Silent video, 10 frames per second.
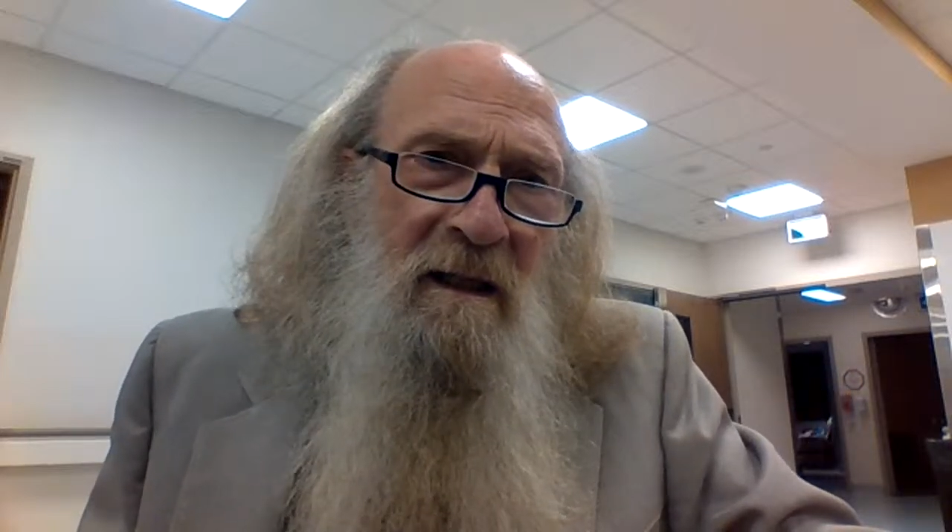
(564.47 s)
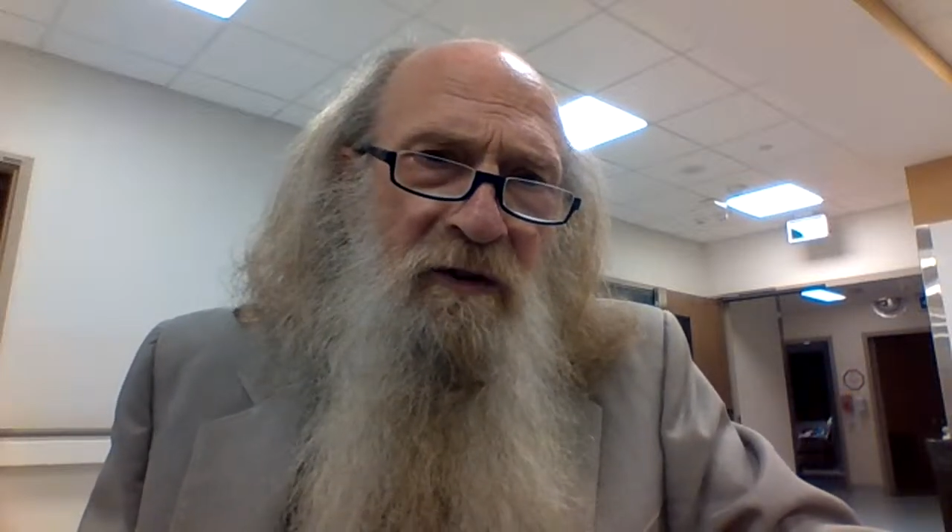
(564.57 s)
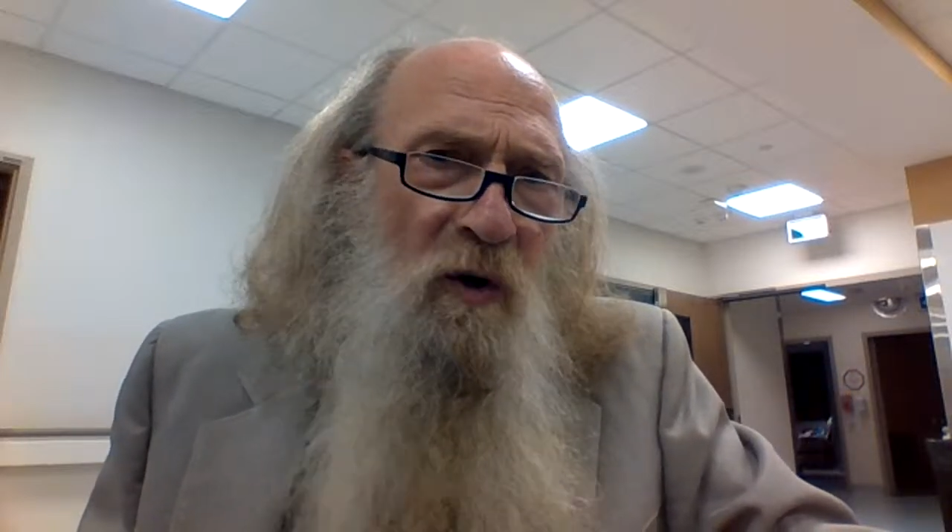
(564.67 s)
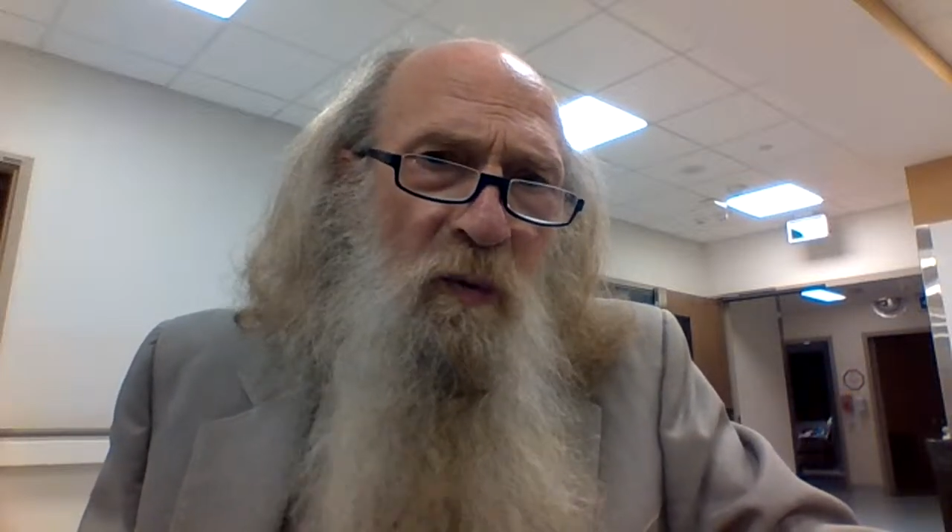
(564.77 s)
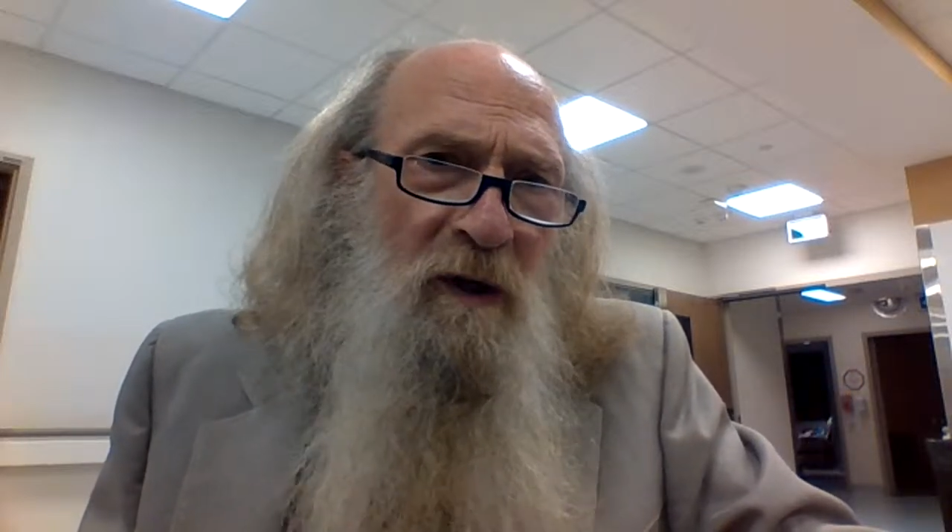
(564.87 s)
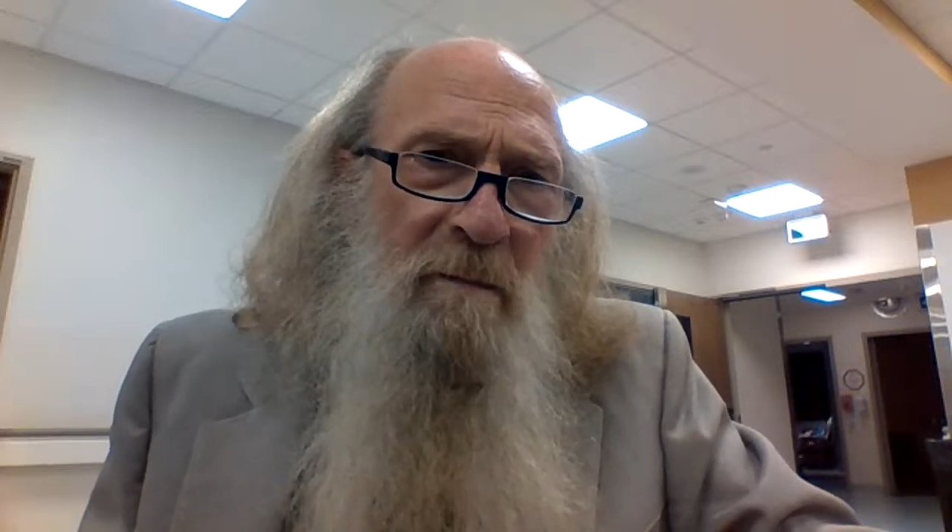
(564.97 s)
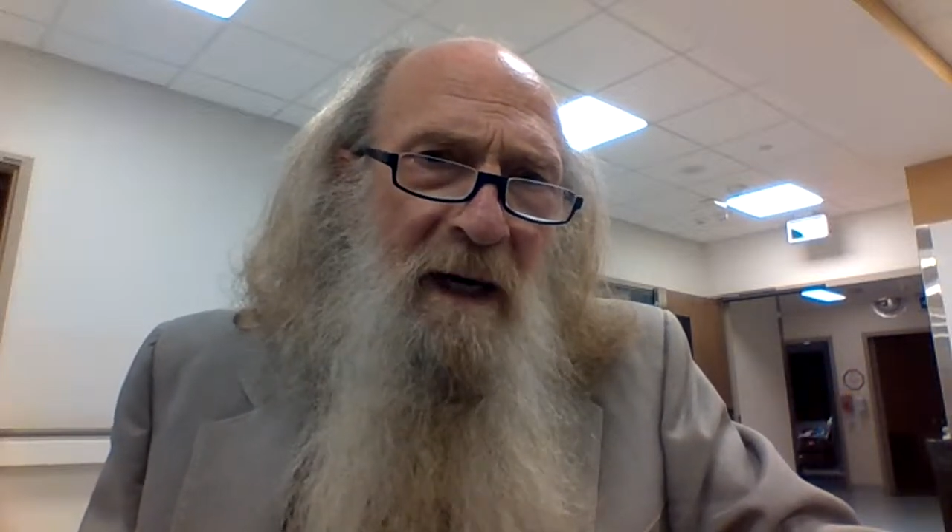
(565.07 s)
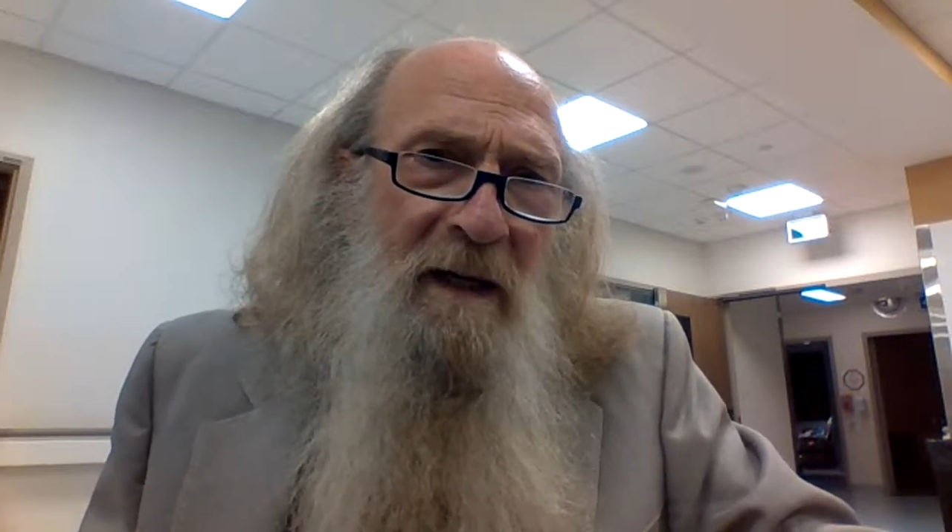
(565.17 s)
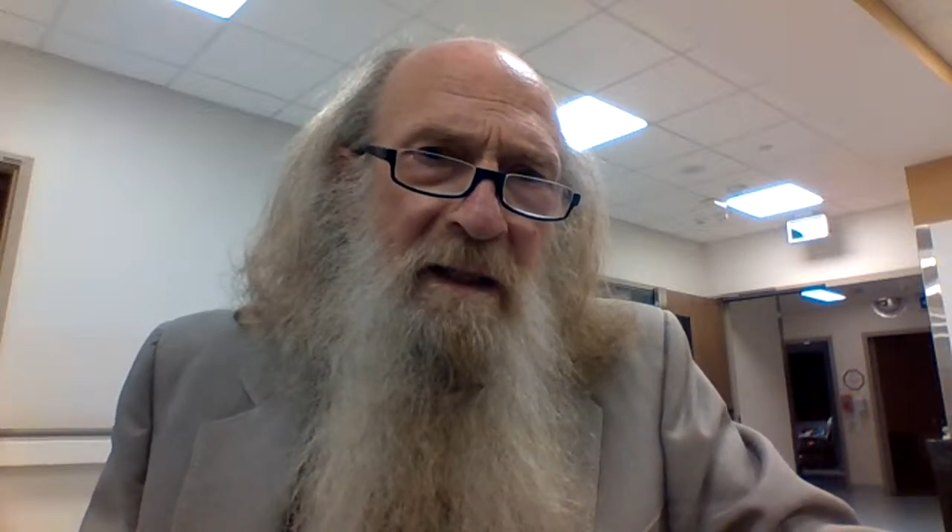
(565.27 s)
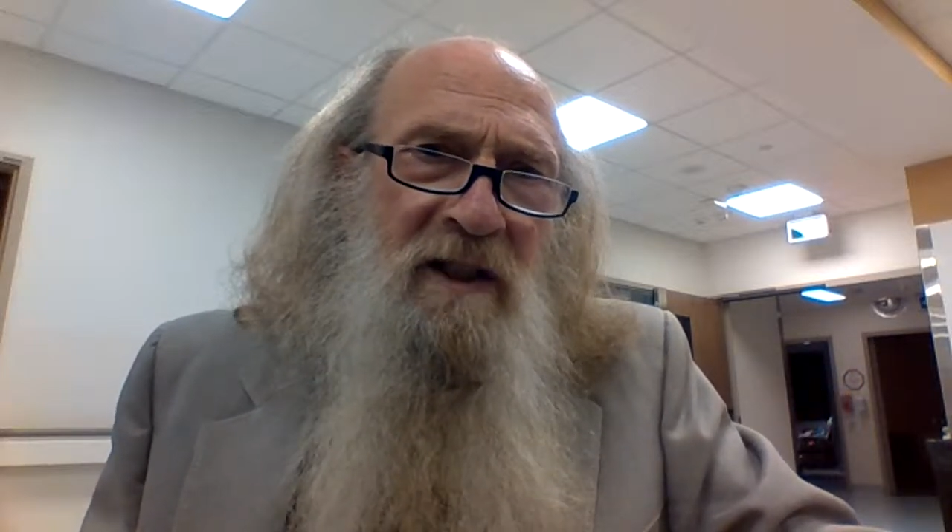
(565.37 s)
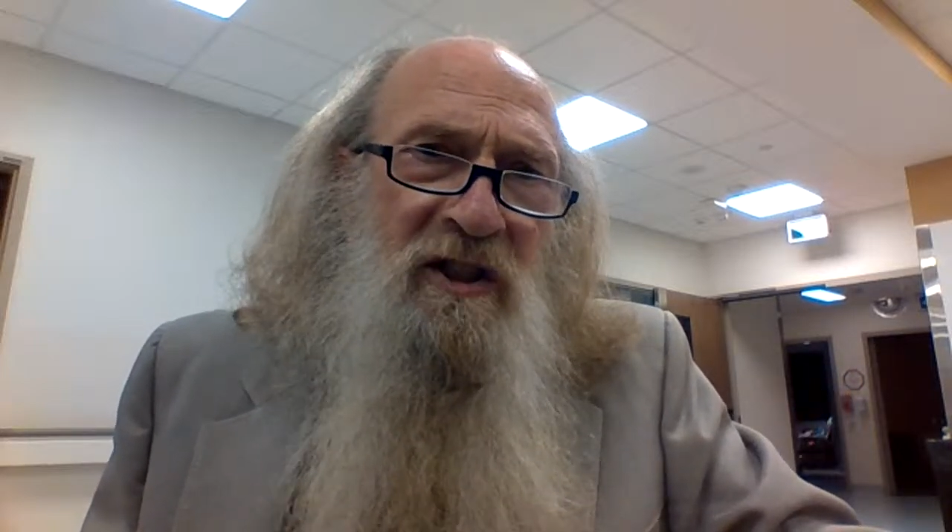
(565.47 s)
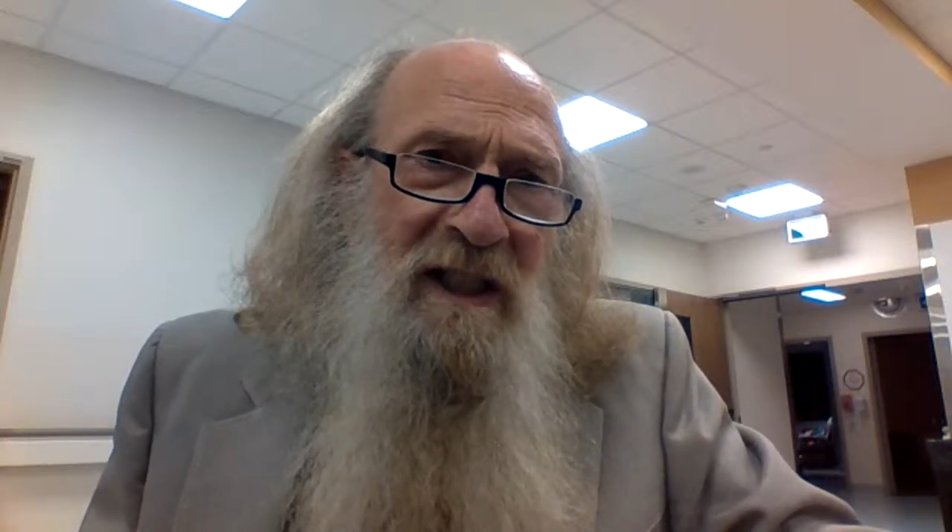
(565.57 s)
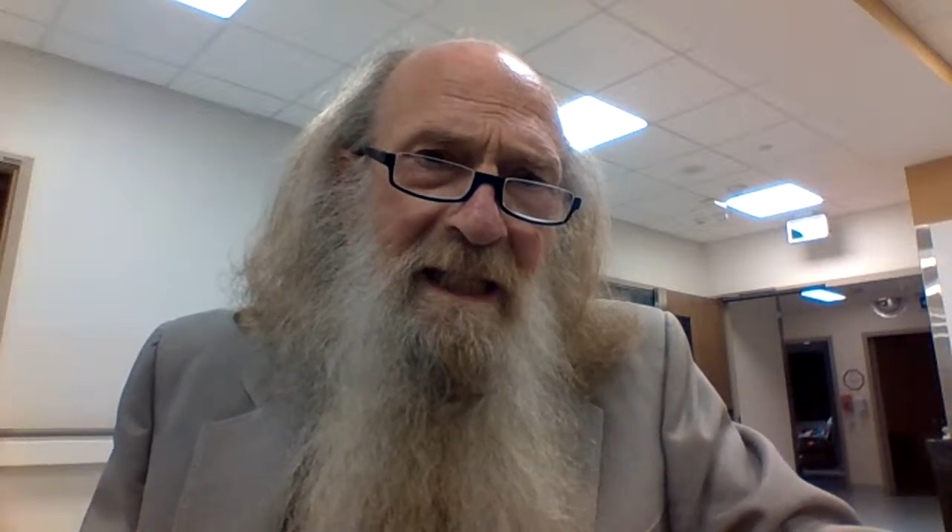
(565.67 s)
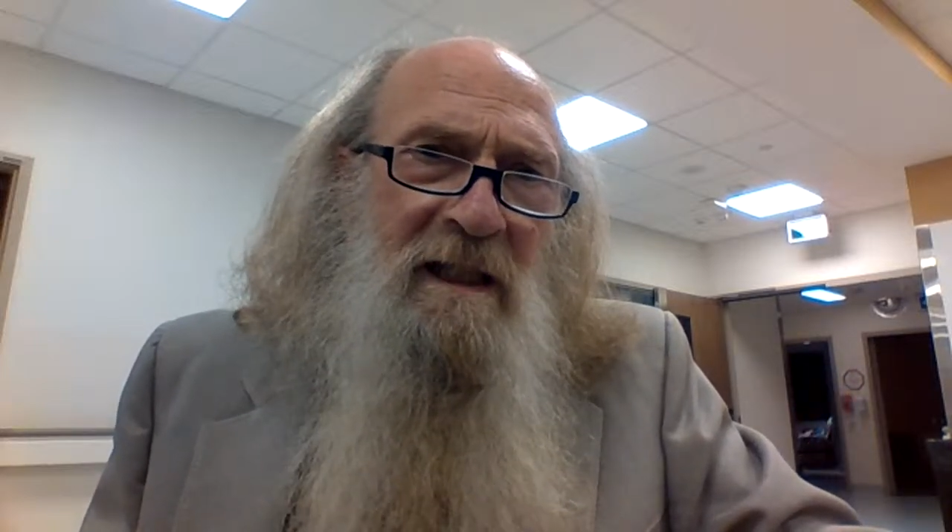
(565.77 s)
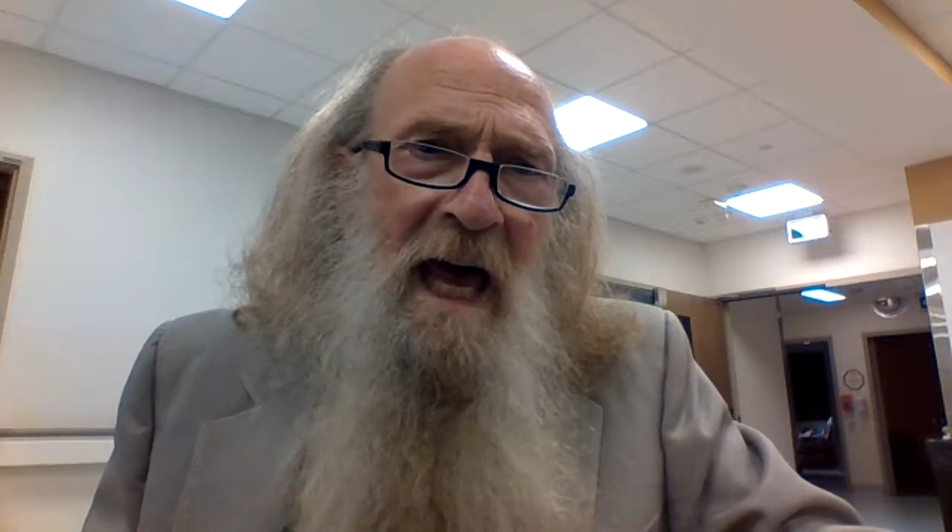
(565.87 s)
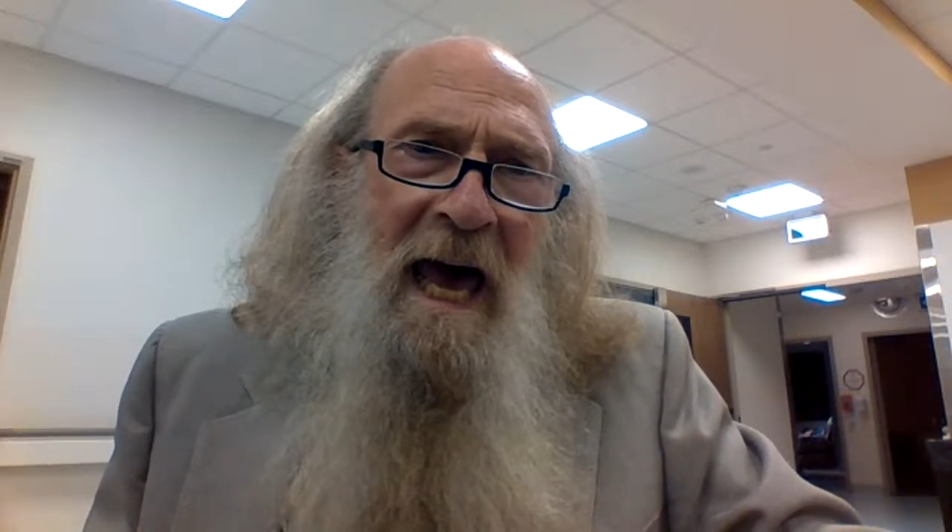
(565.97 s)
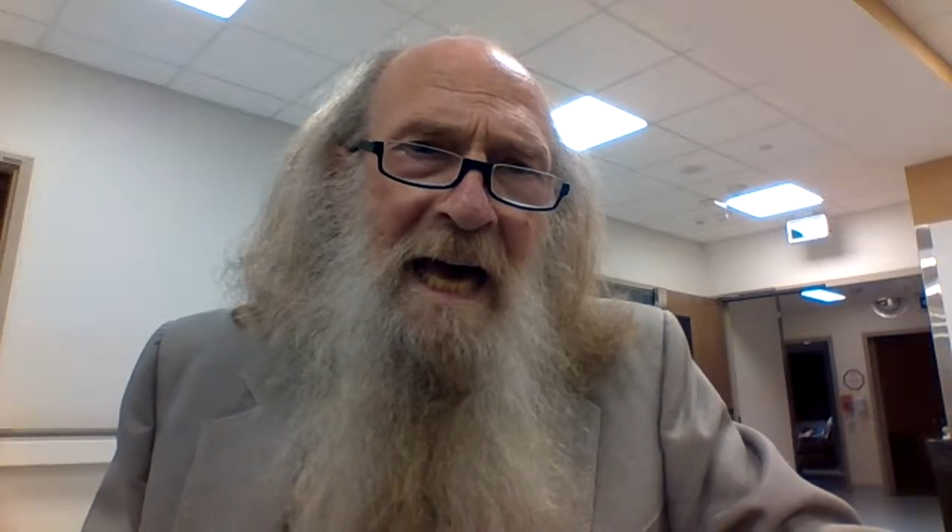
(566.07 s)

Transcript: don't worry about it. Disease